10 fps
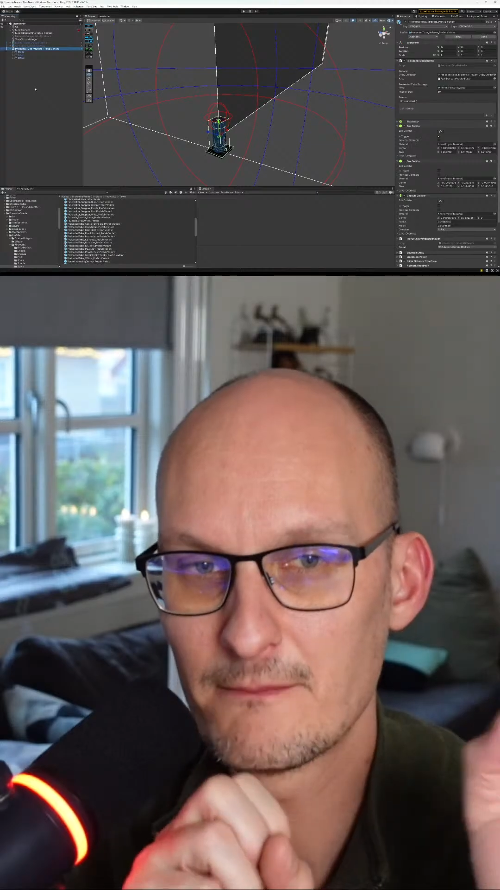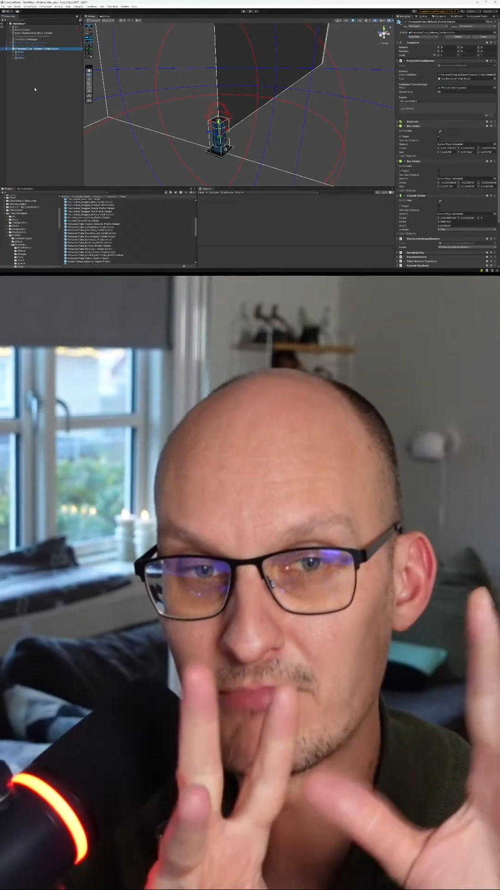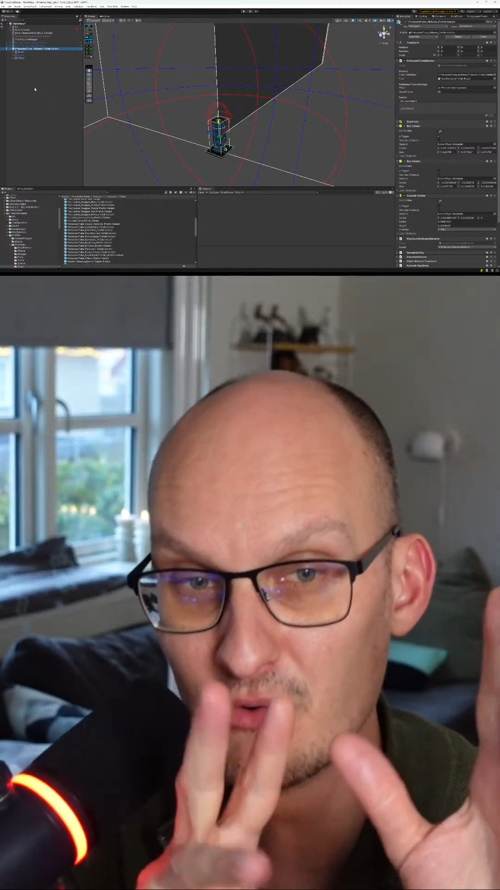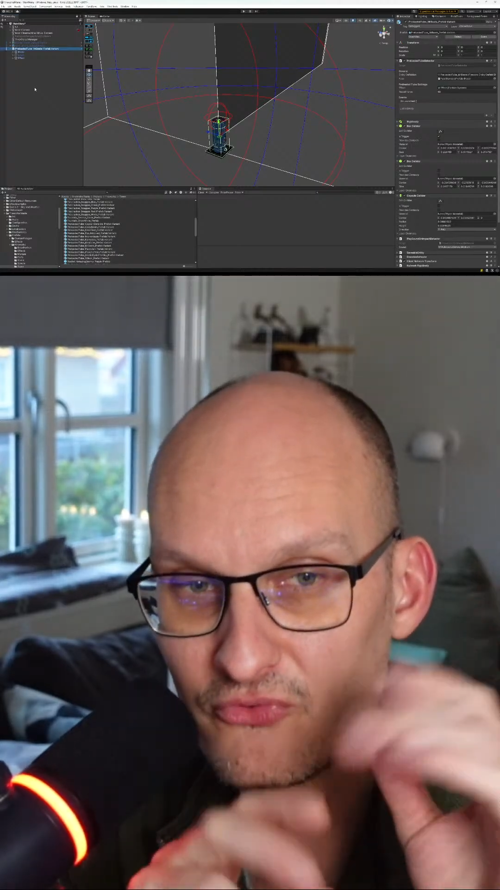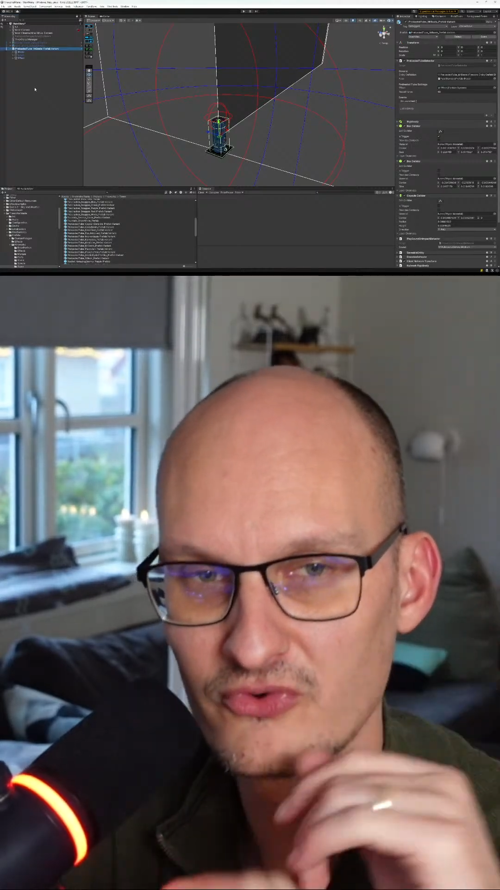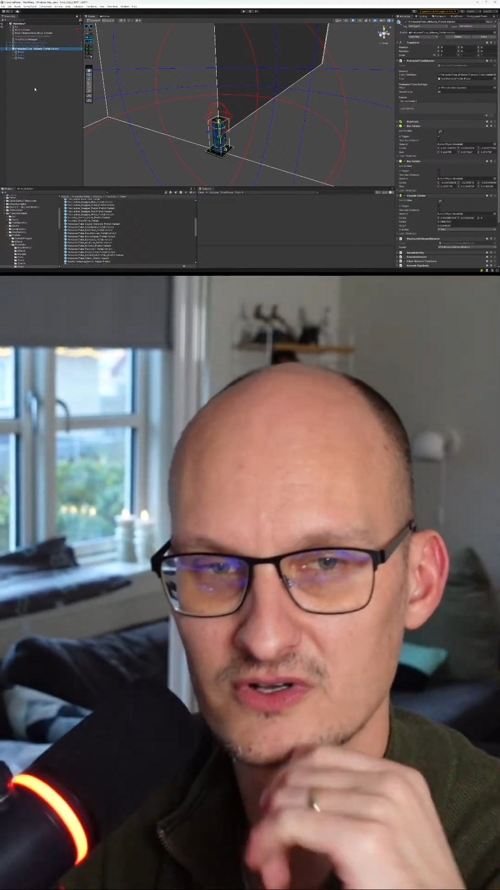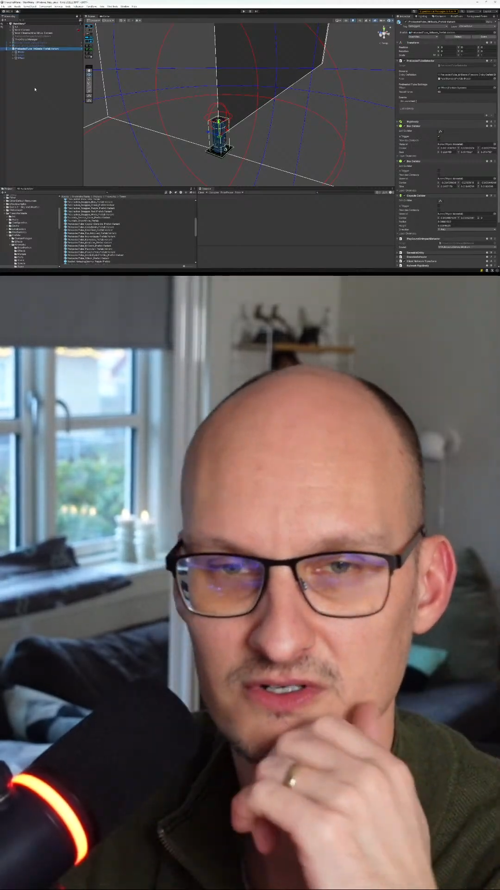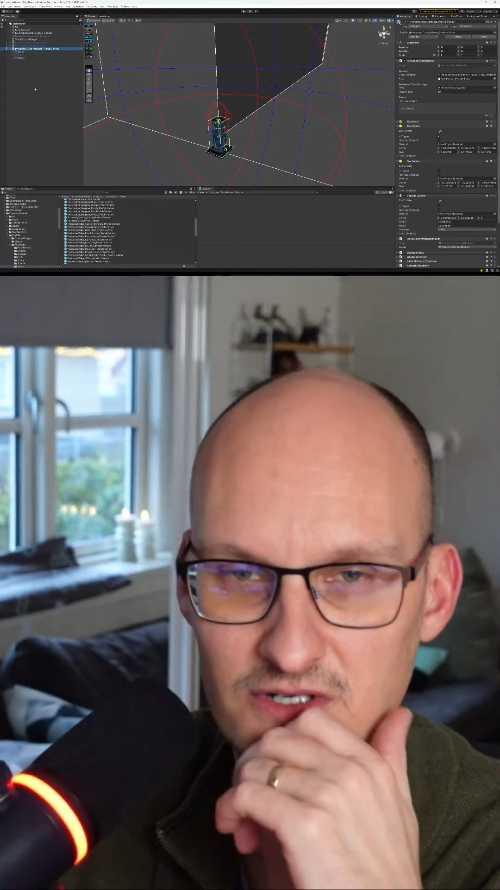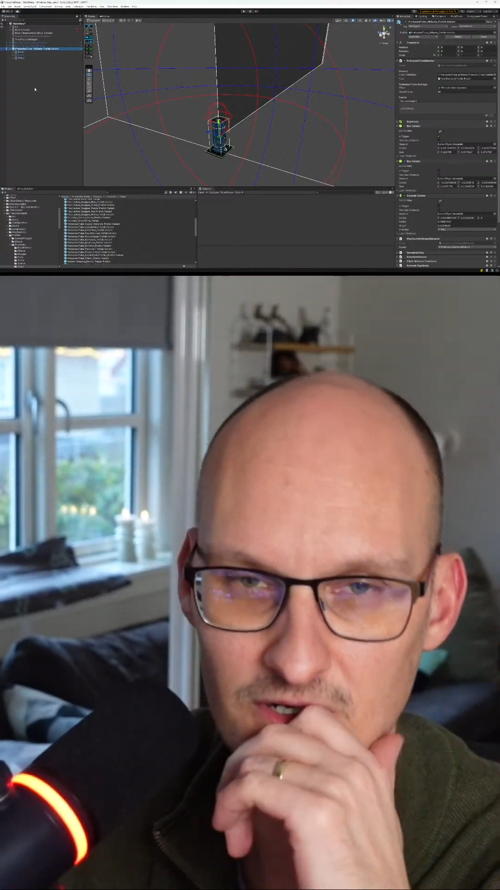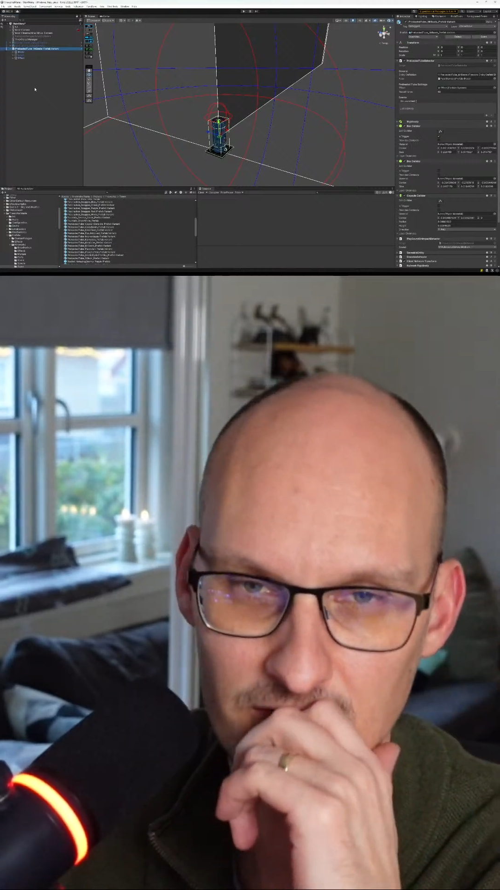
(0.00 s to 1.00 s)
poof
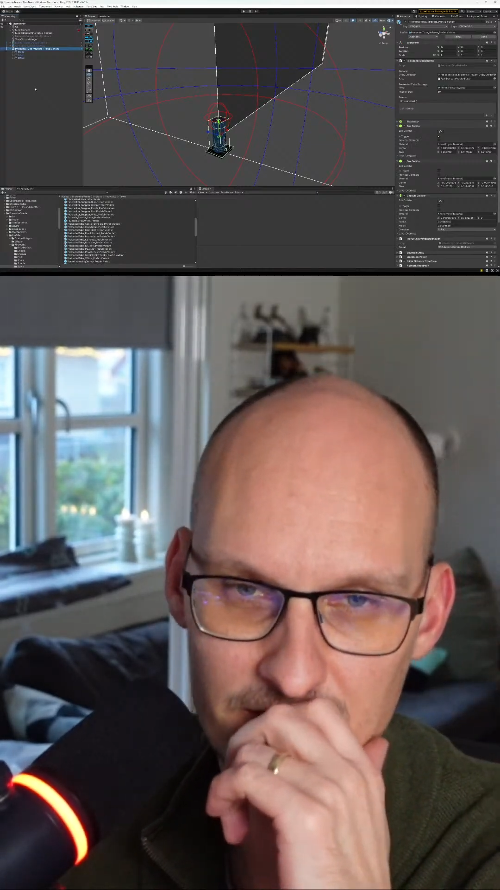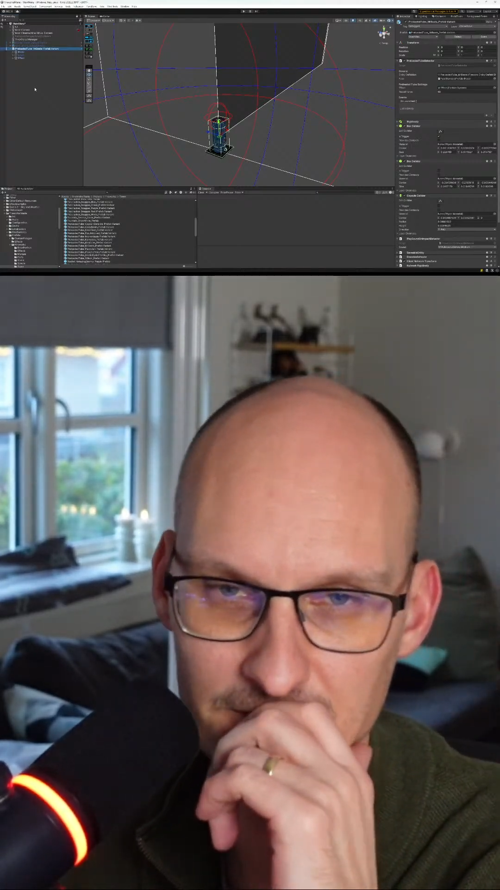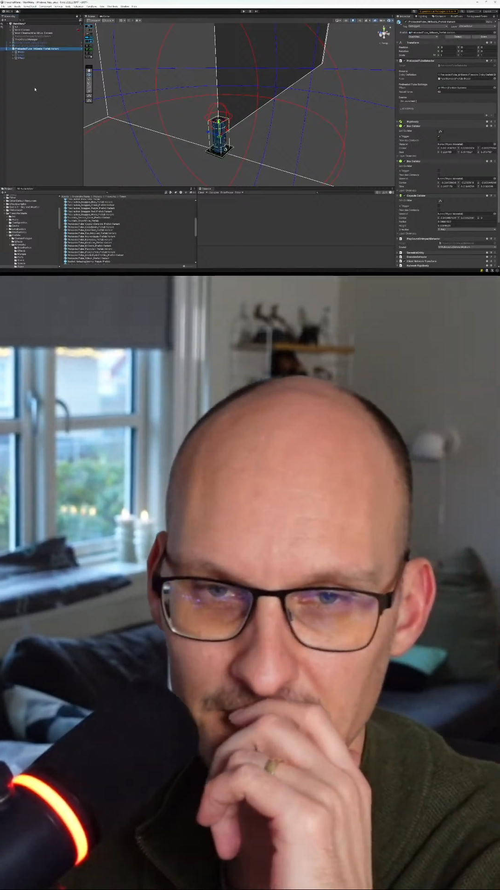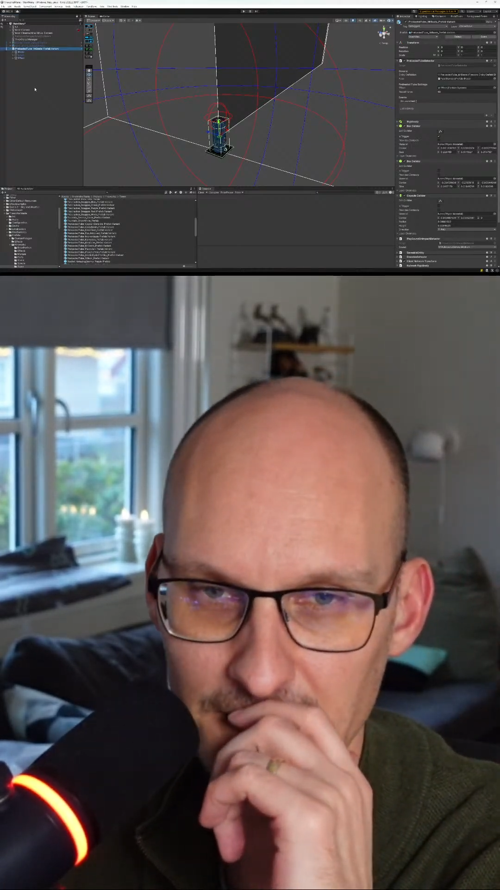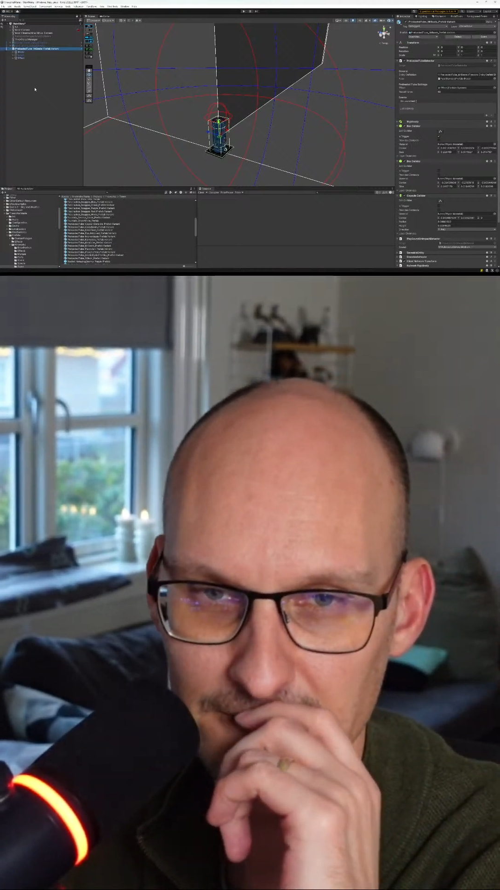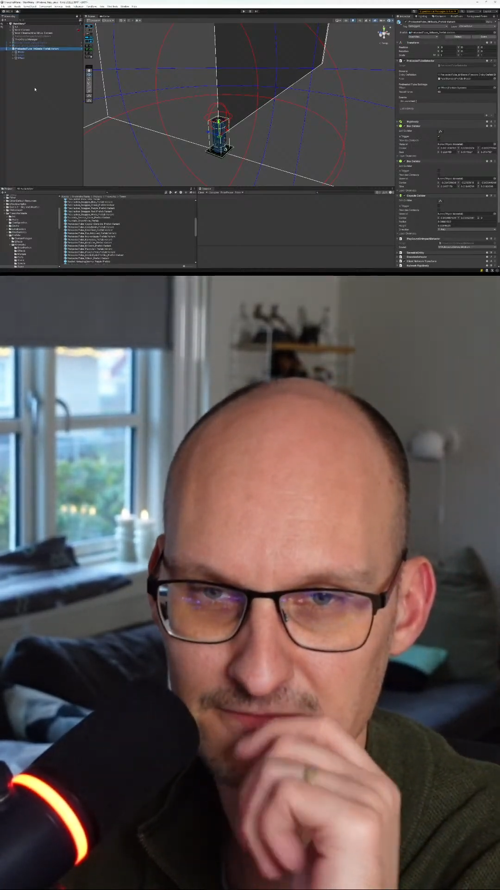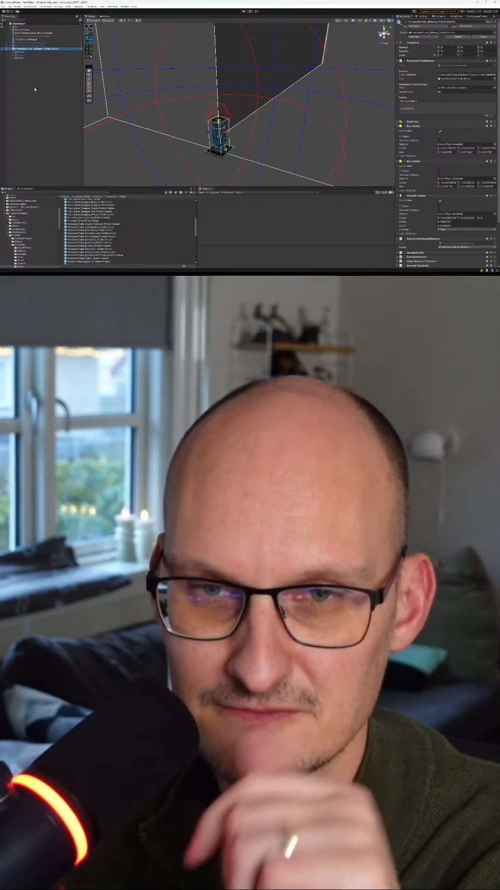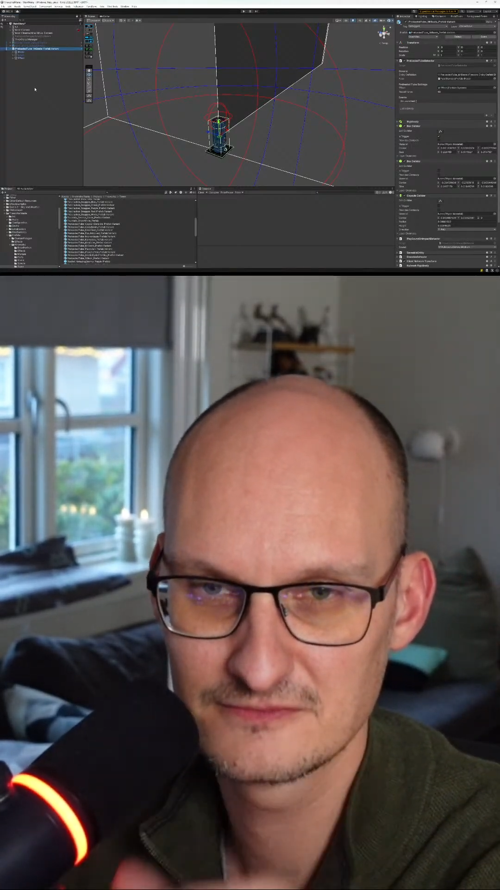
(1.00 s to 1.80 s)
on the